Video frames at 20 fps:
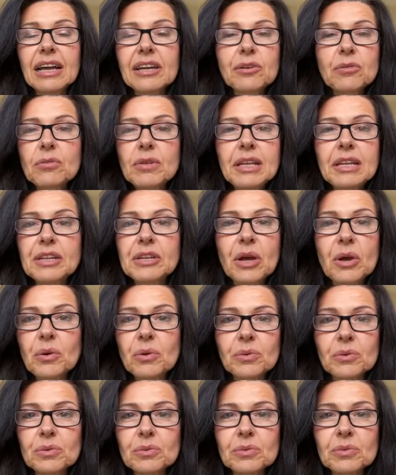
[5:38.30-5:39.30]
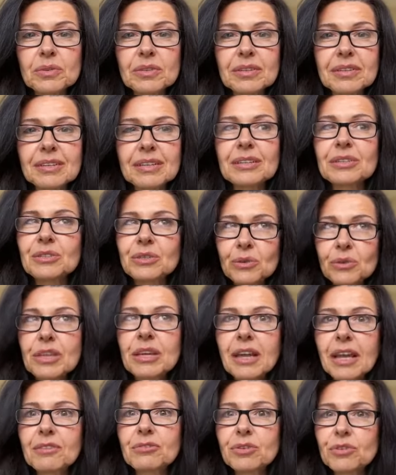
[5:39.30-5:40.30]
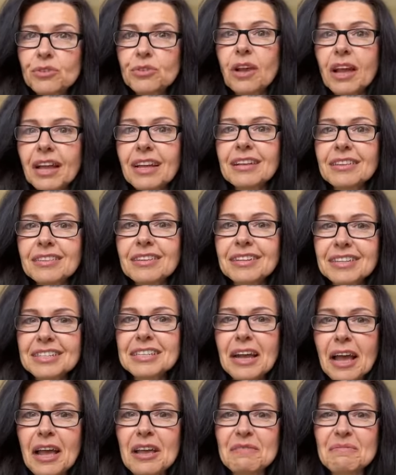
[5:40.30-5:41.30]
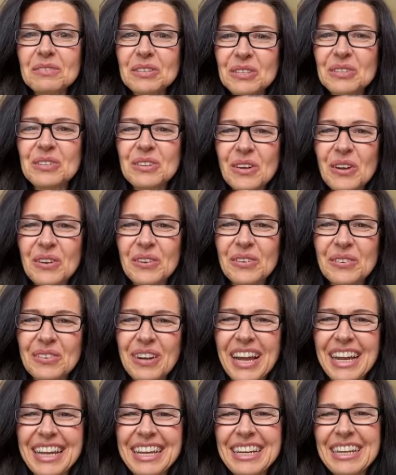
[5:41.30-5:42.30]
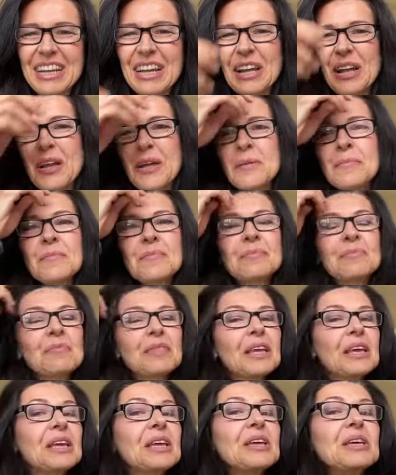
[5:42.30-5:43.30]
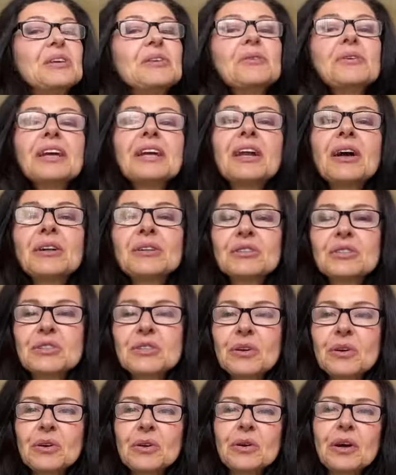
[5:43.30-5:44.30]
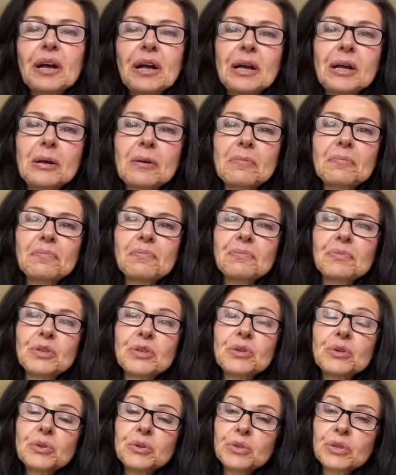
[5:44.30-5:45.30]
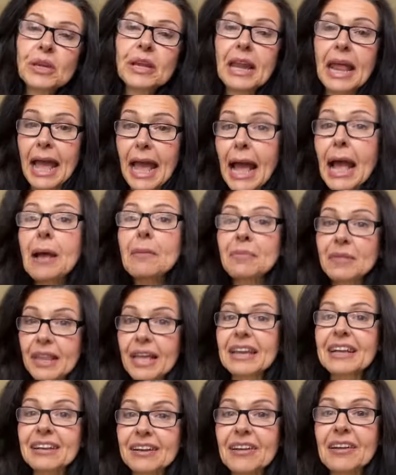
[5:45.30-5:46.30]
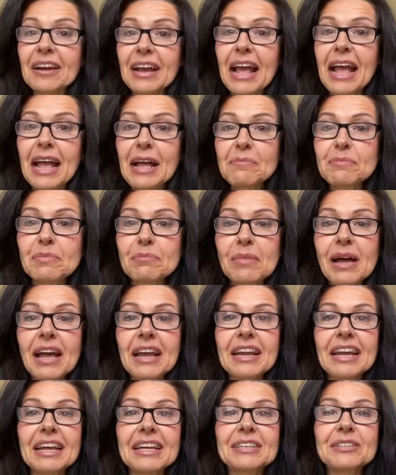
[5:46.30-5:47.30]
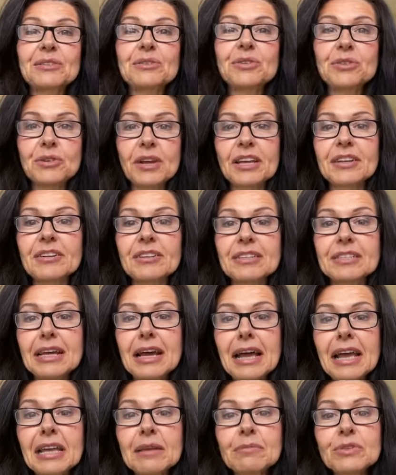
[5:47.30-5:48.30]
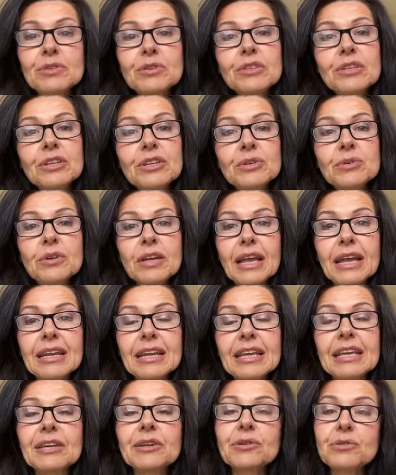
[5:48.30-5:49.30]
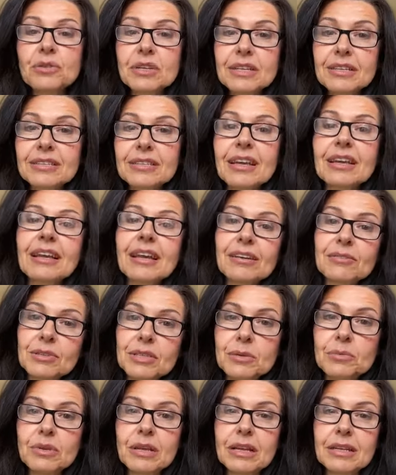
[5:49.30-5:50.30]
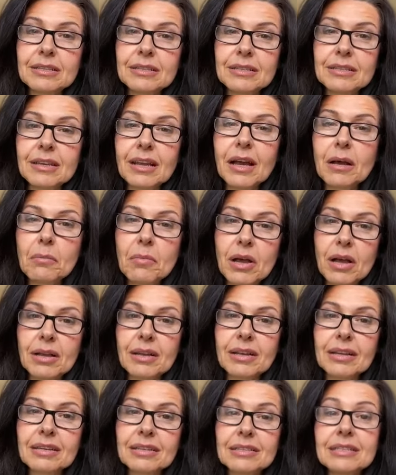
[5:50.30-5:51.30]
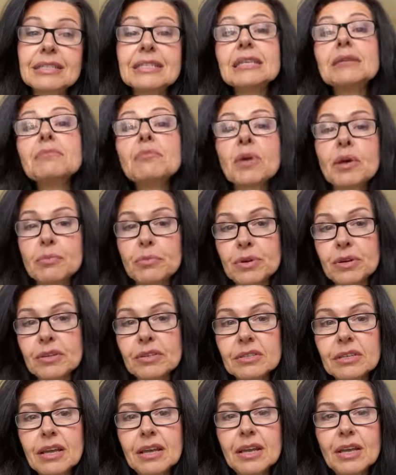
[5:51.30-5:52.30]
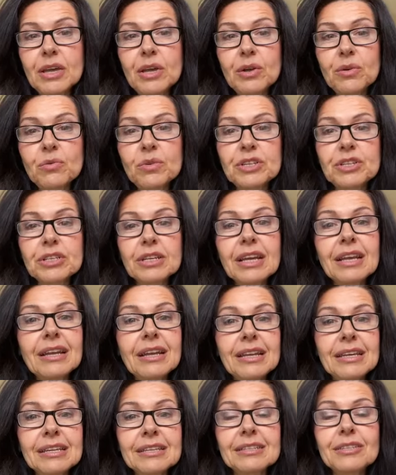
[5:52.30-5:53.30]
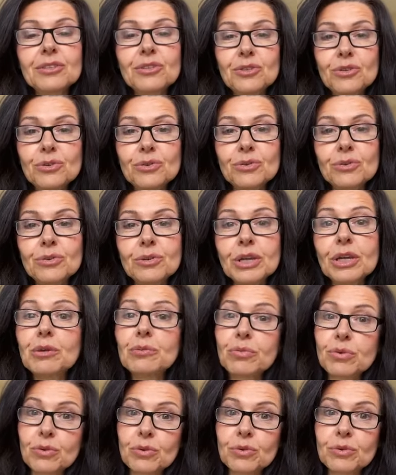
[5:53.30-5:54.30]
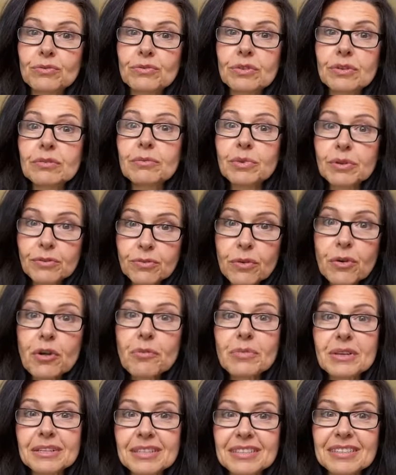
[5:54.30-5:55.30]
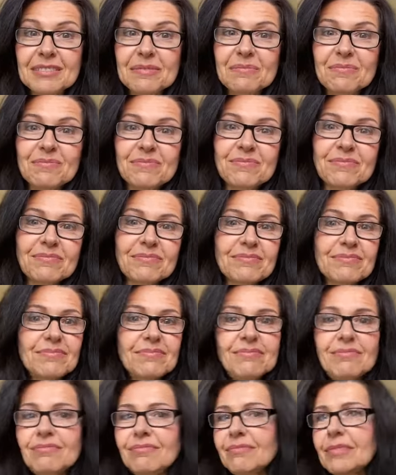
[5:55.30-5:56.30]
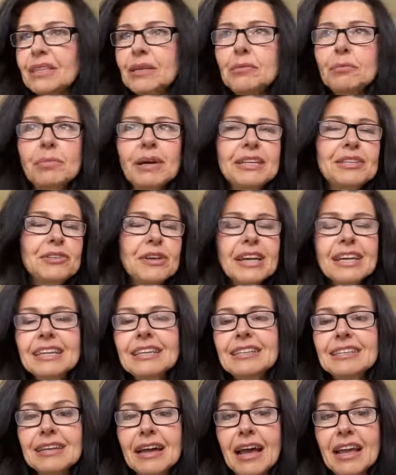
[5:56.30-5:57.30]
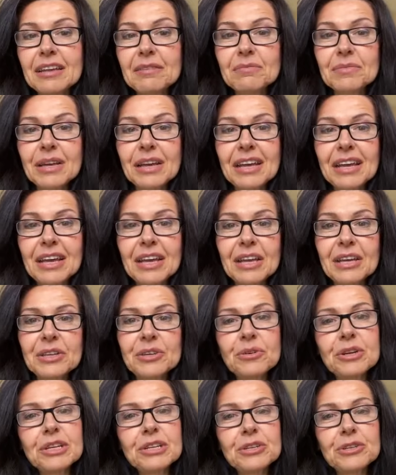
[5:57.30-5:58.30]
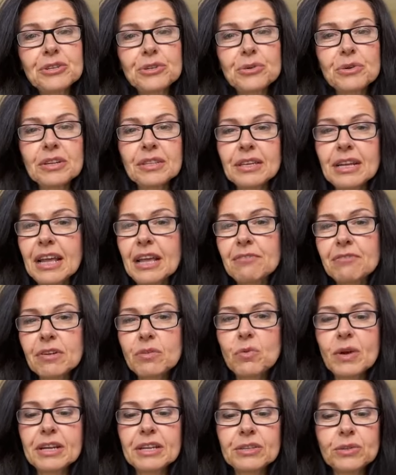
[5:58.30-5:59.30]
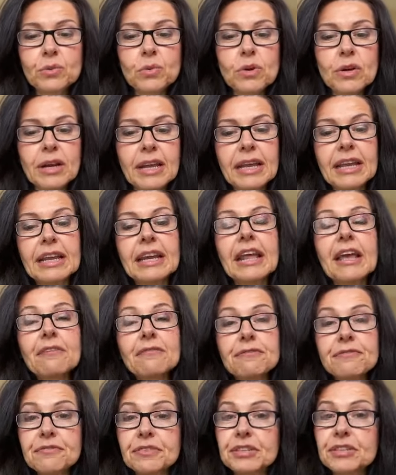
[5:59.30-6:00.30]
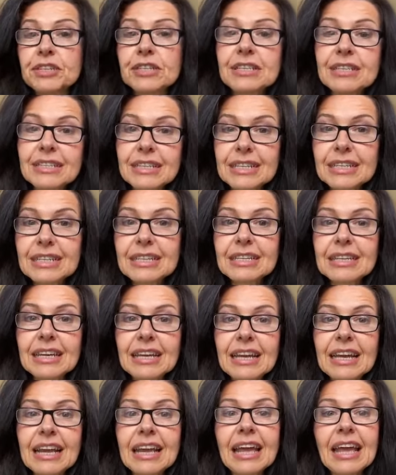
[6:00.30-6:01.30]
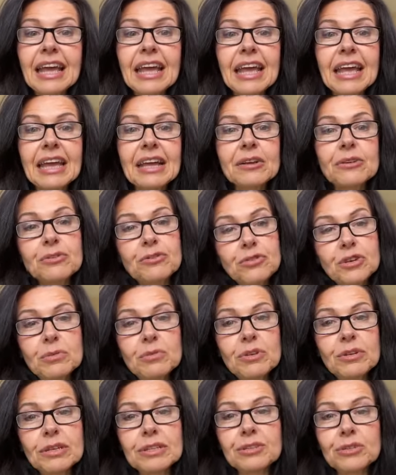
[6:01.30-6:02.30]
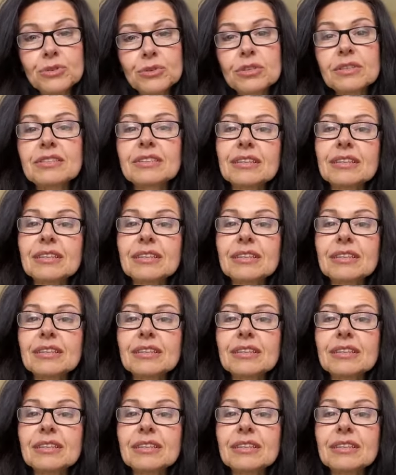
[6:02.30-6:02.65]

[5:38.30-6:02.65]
I don't really know. So they have to track their time to know, right? You can also um, use an app like our app Mana to track your time so that you can increase accountability among team members, which can lead to improved performance. By tracking time, you can ensure that everyone is working efficiently and contributing to